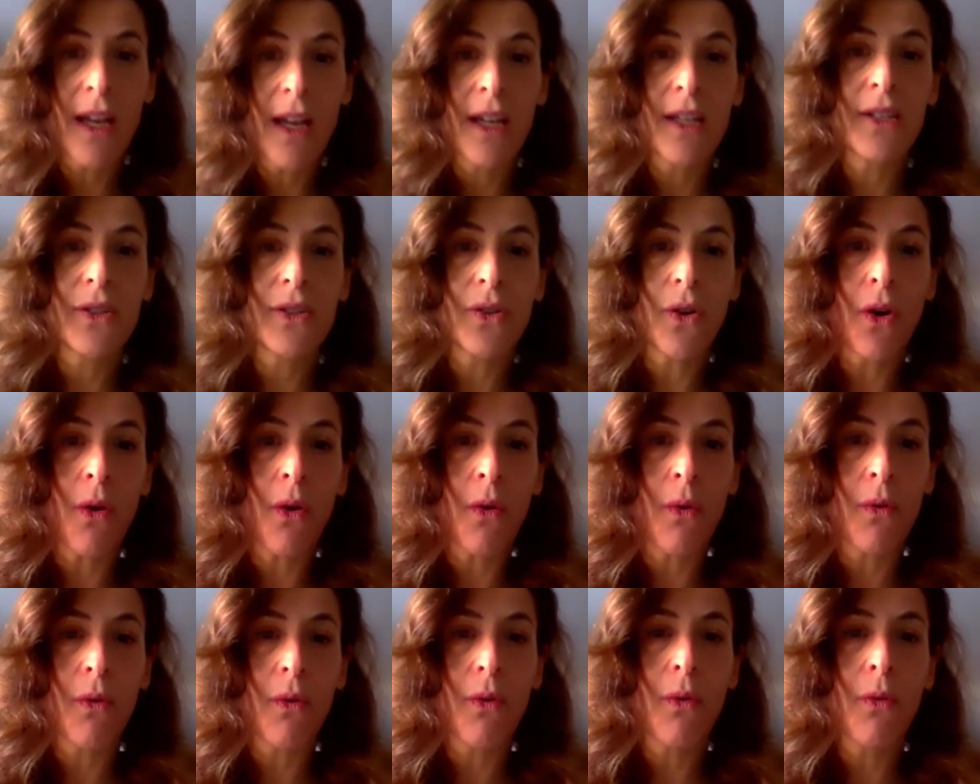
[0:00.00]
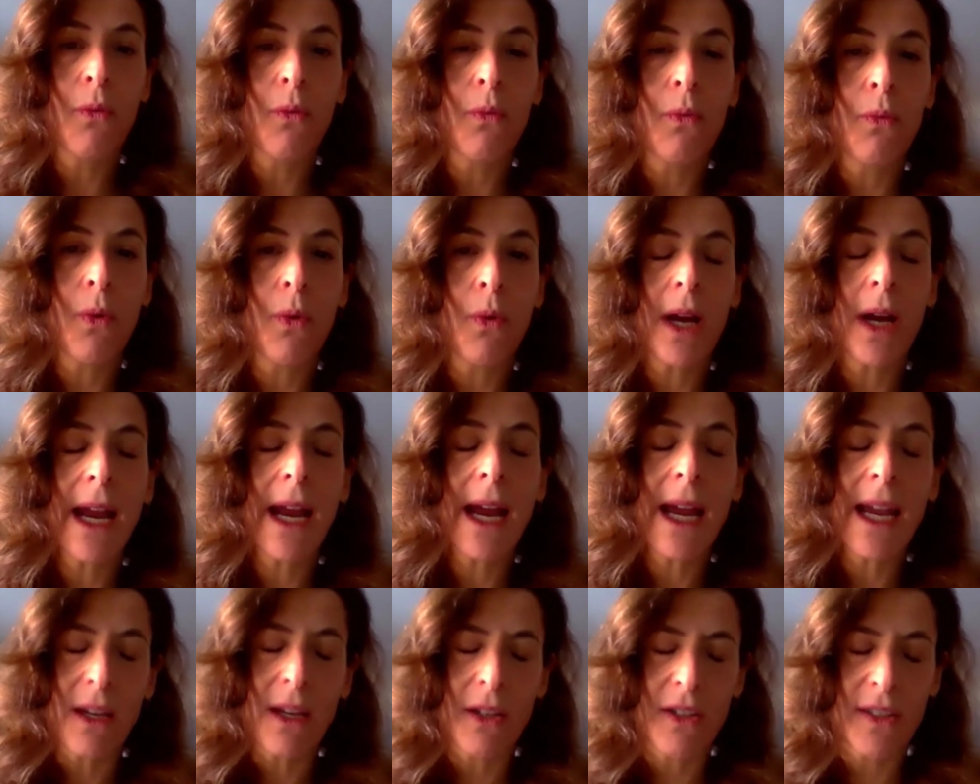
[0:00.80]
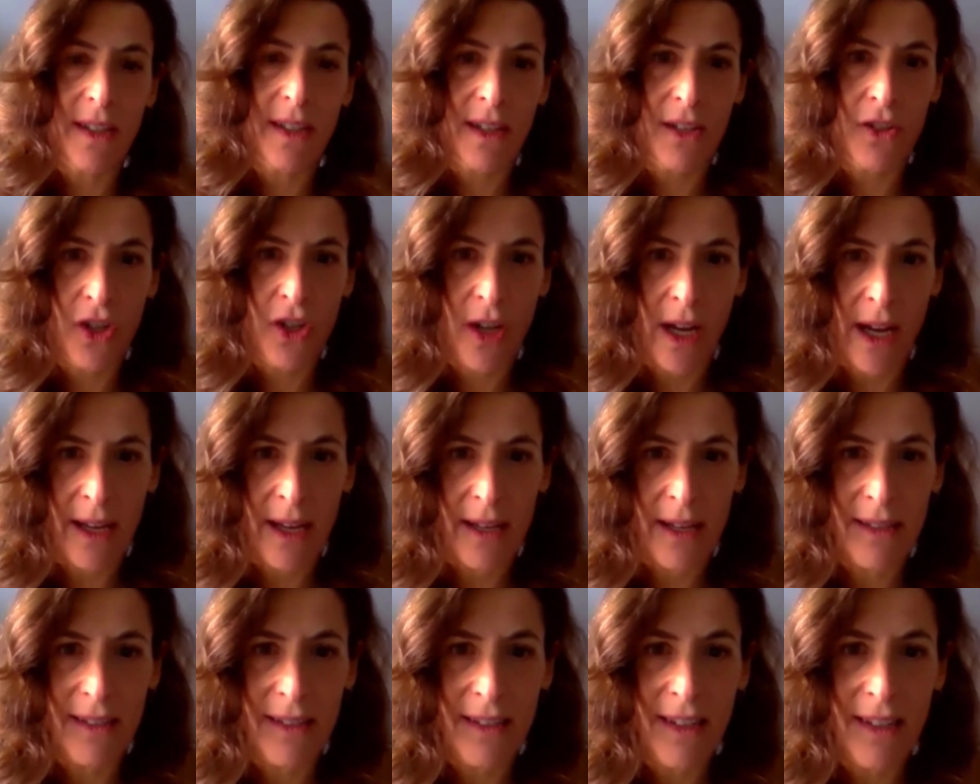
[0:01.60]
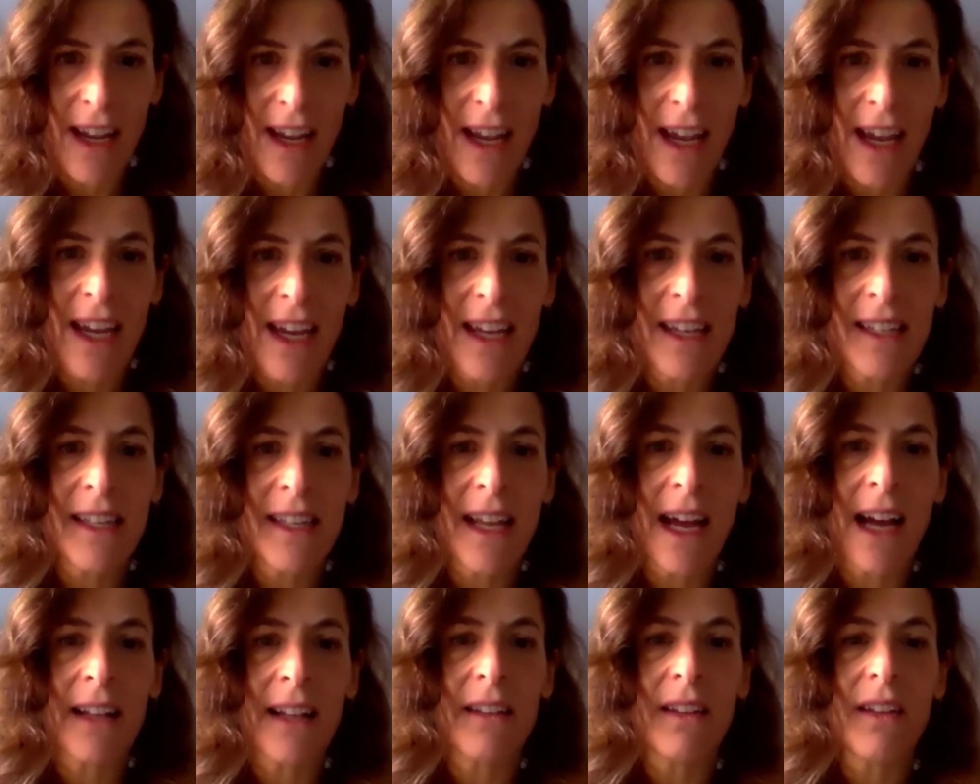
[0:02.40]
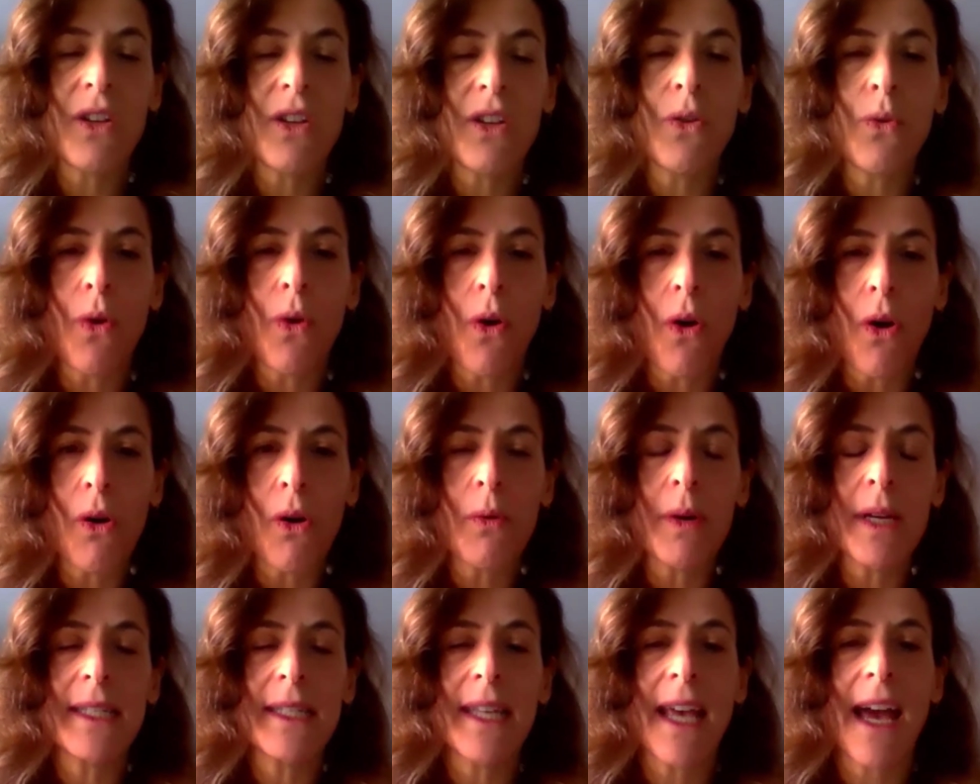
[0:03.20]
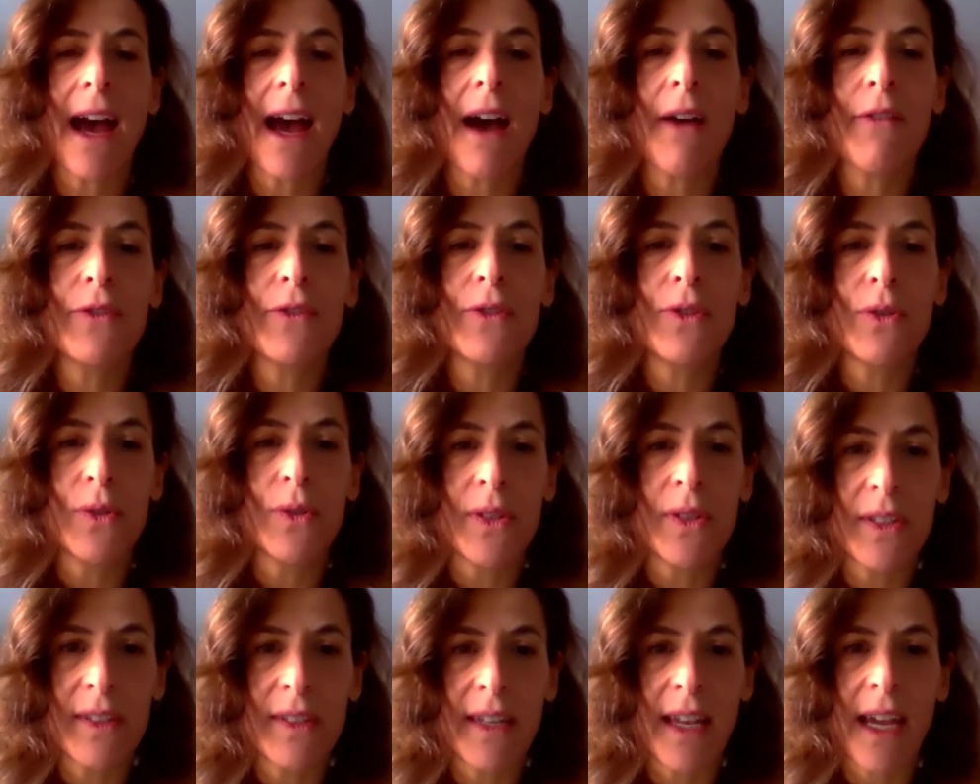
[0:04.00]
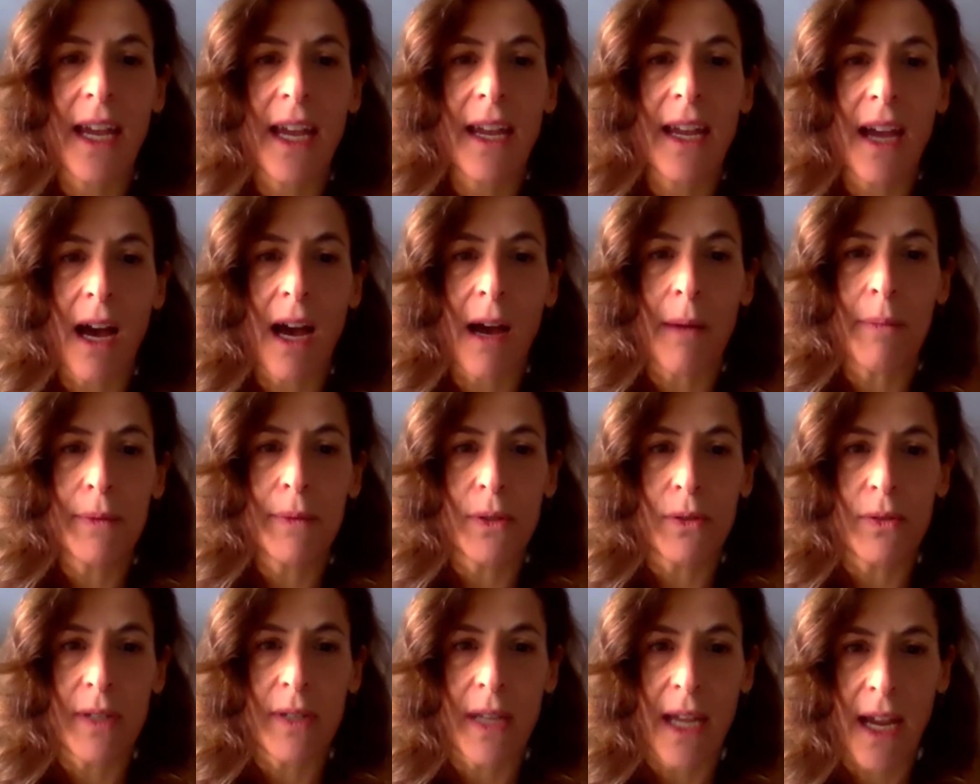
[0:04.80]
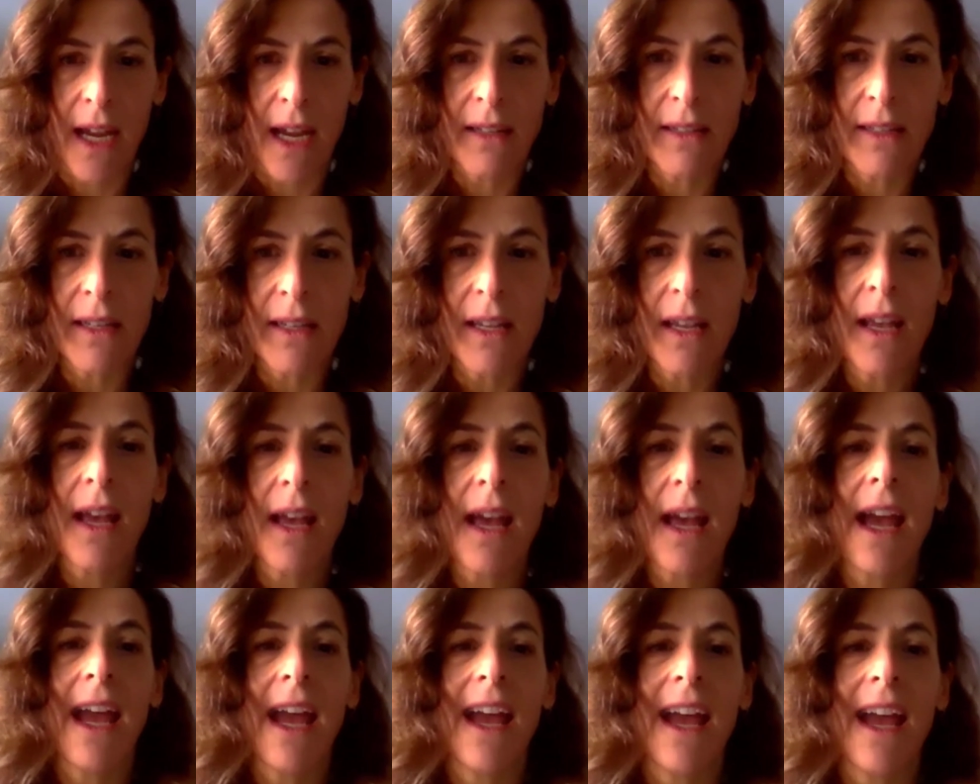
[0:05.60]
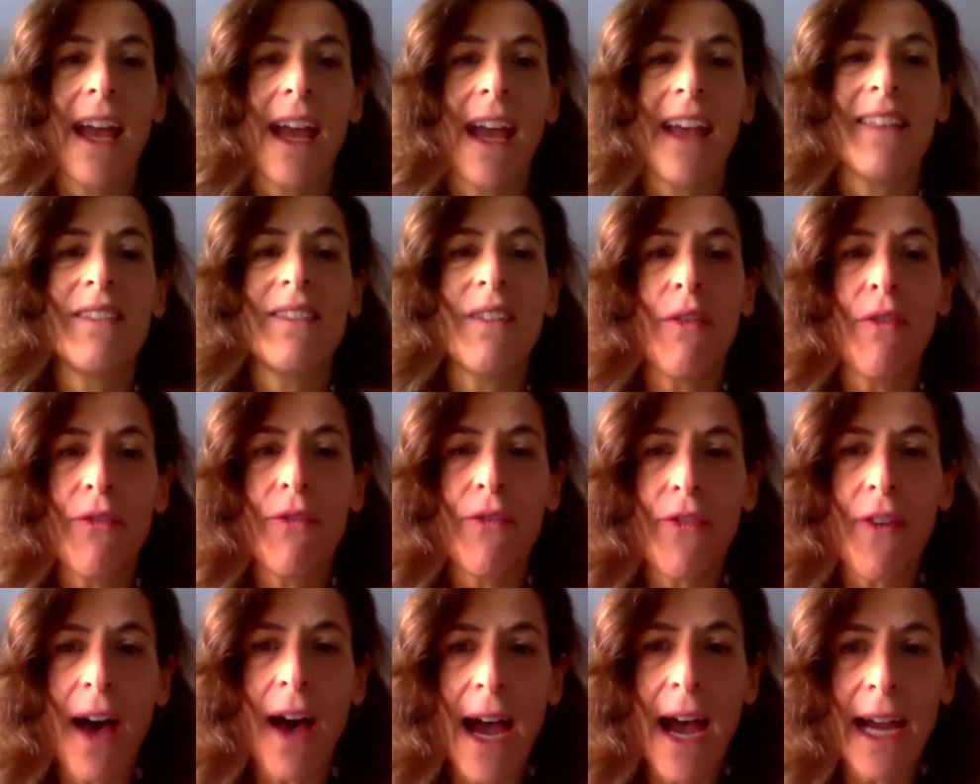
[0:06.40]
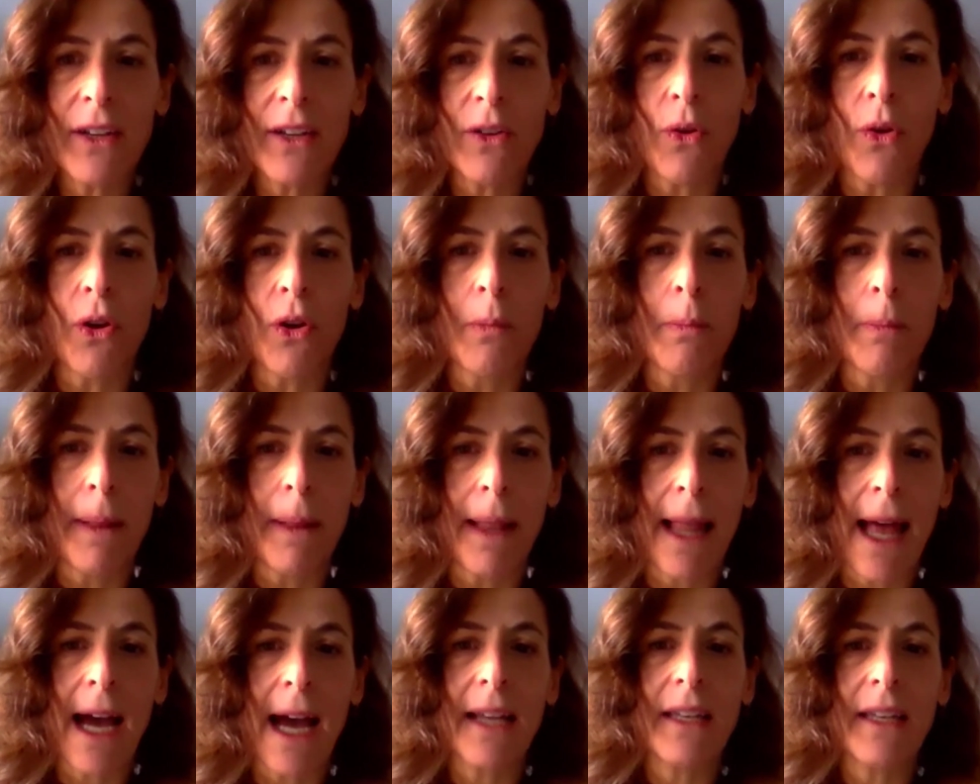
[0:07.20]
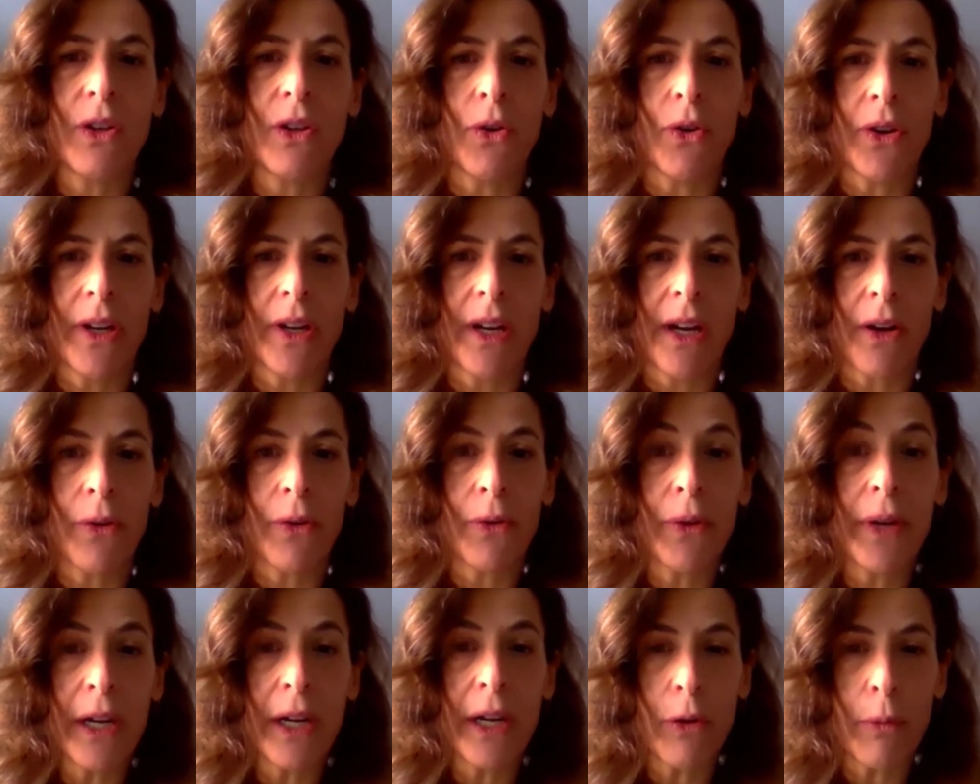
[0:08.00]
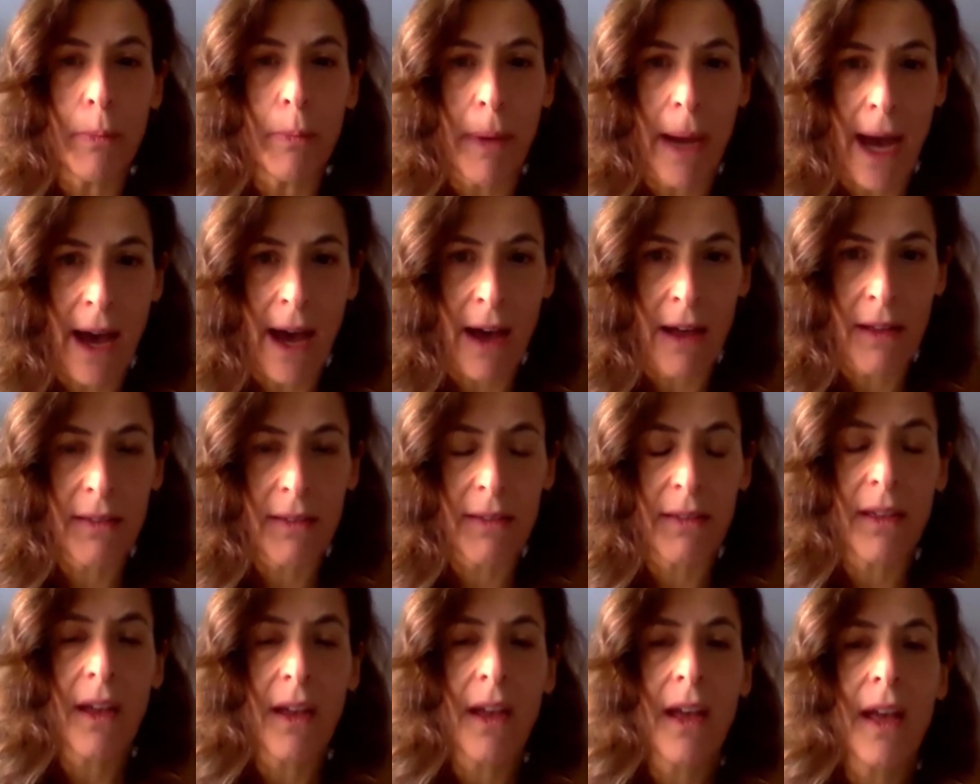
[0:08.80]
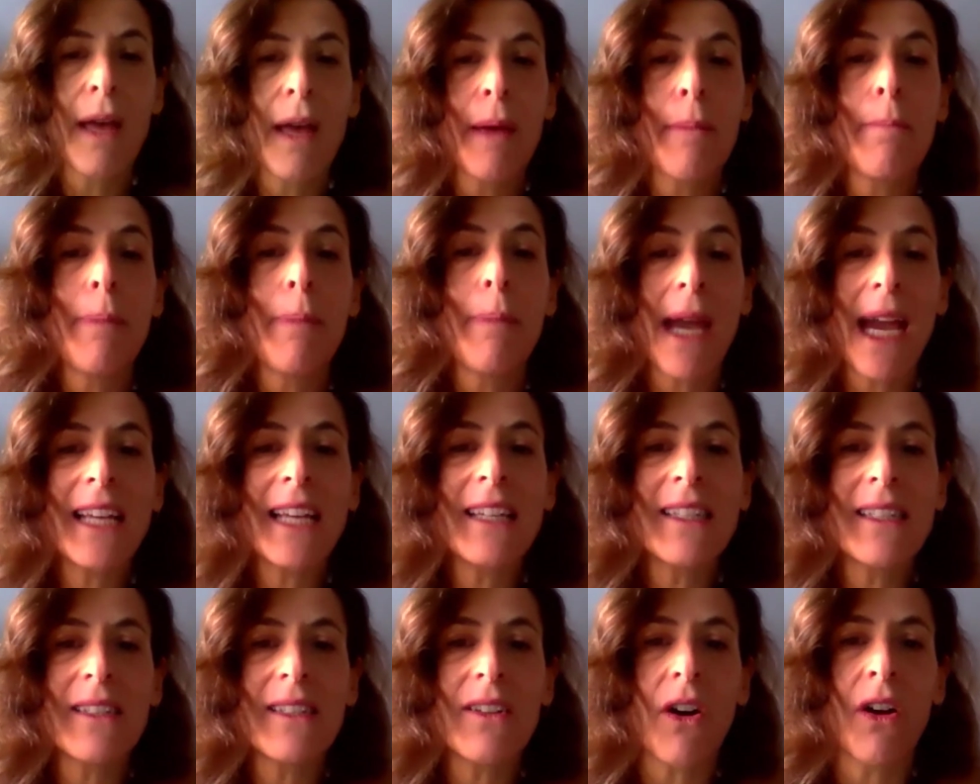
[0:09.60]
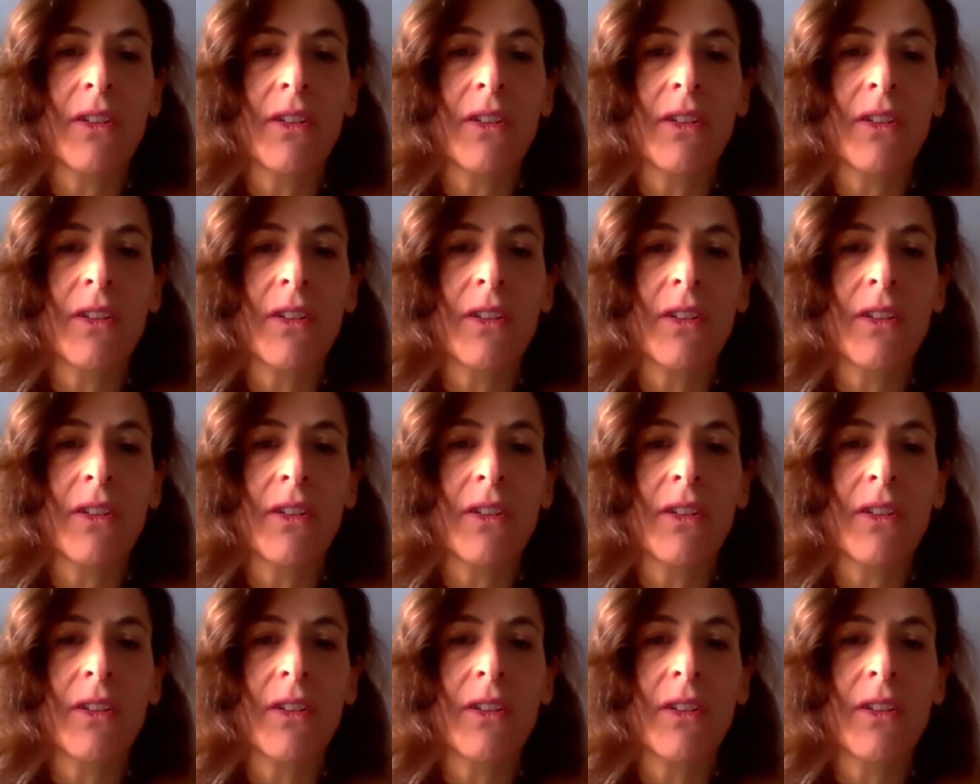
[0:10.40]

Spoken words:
So what I suggest is that you always have to stay up to date and define or plan your career path based